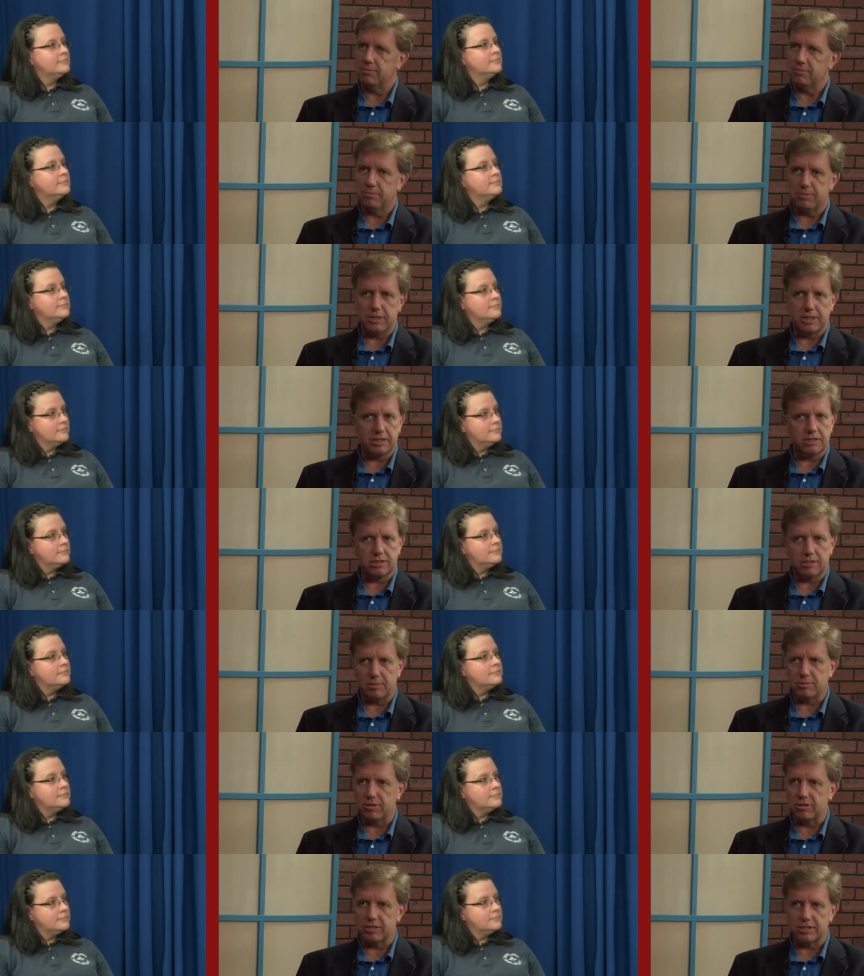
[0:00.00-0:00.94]
Speaker 1: but it's
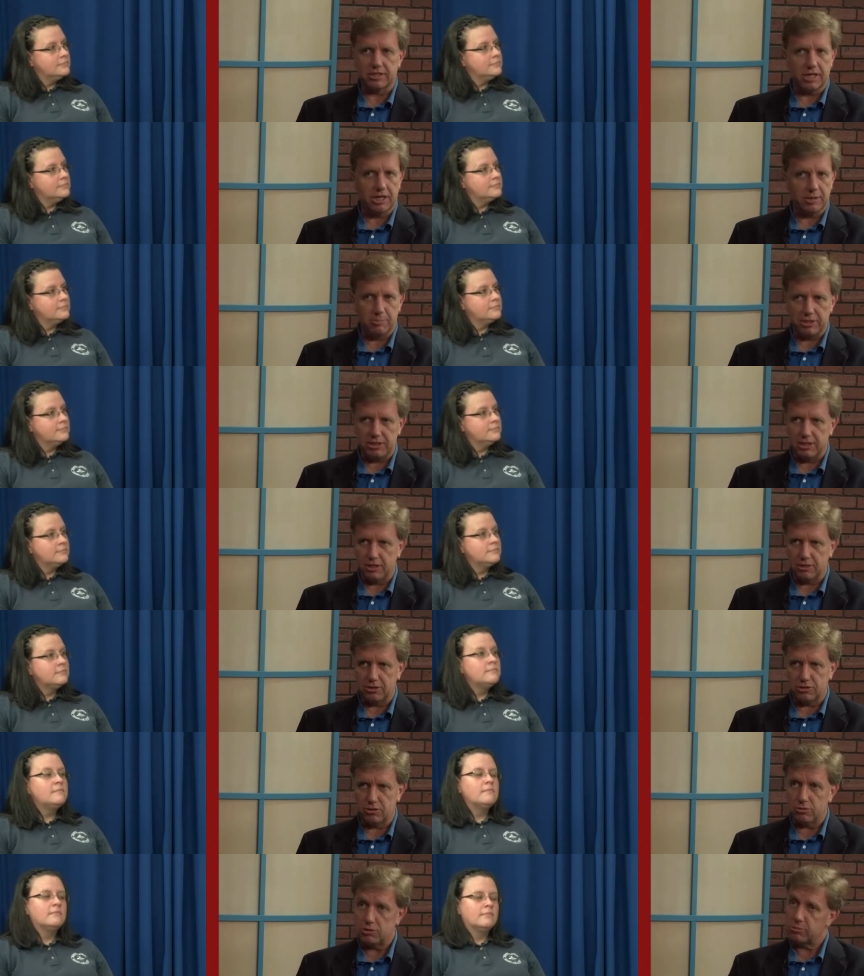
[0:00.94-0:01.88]
something that's got to be done
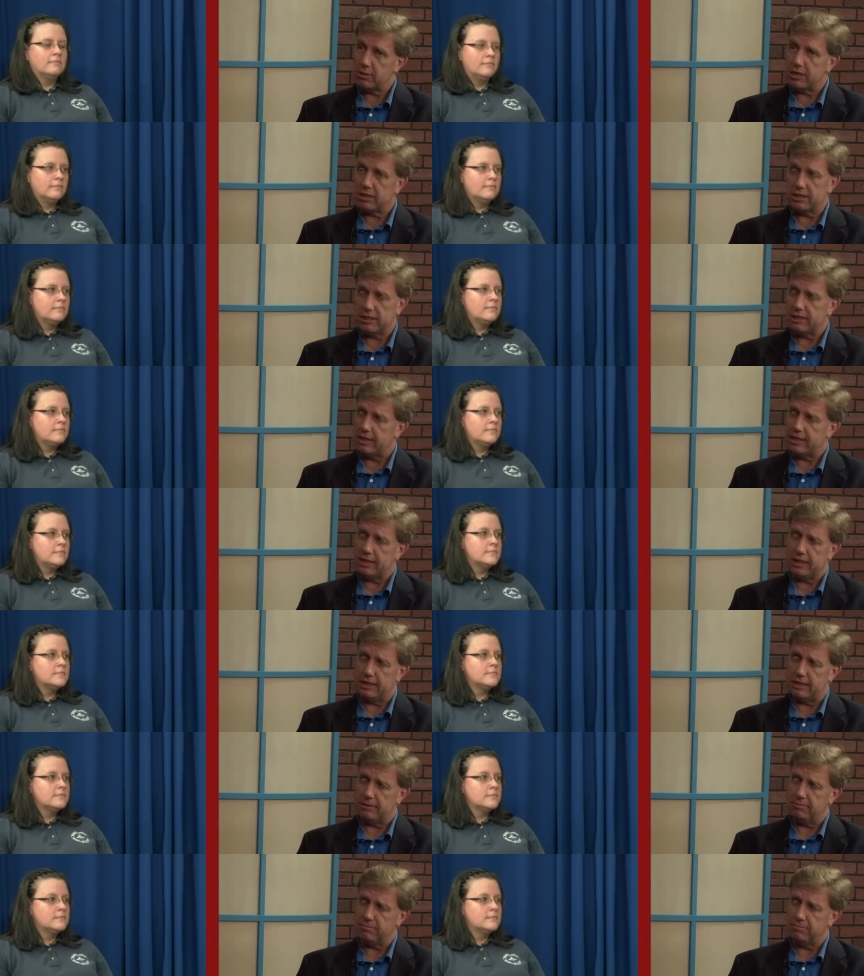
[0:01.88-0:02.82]
too.
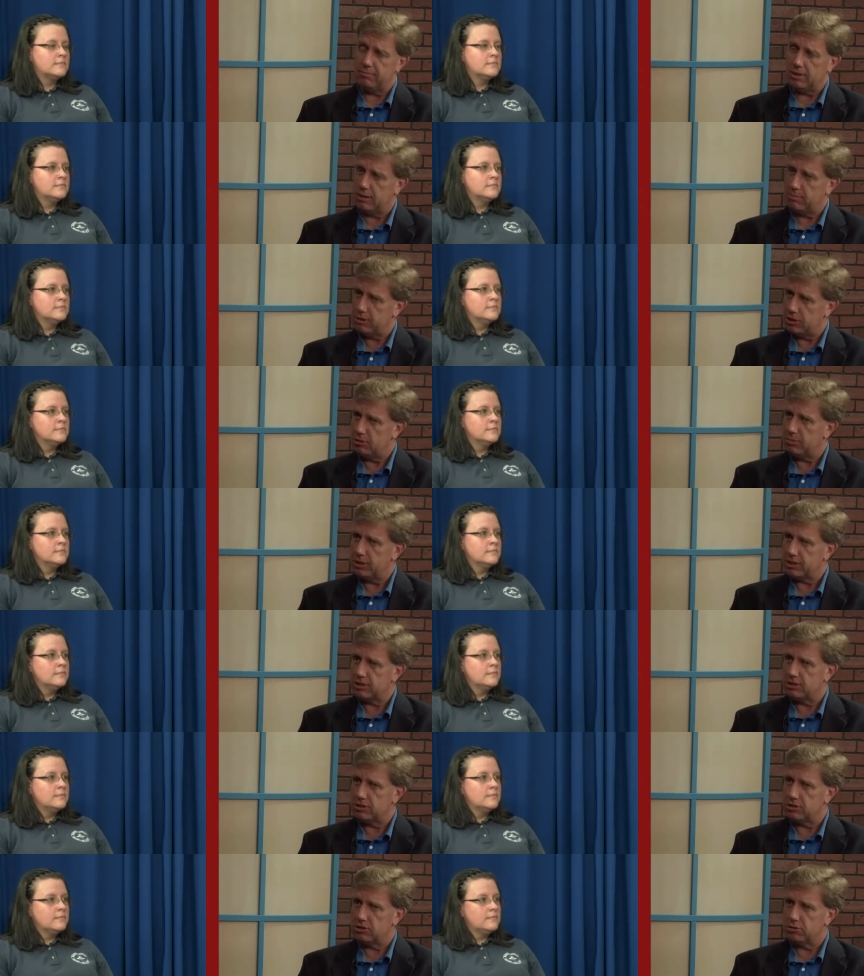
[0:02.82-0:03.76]
And I mean, you
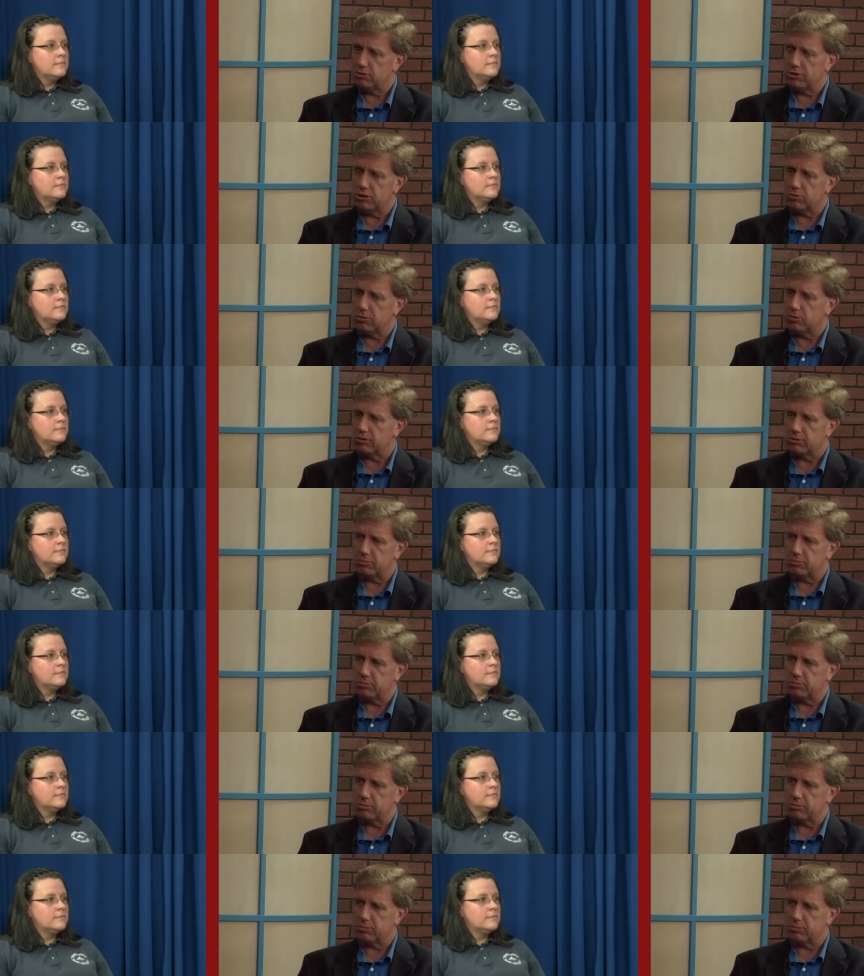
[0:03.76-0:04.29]
mentioned the two-year-olds. I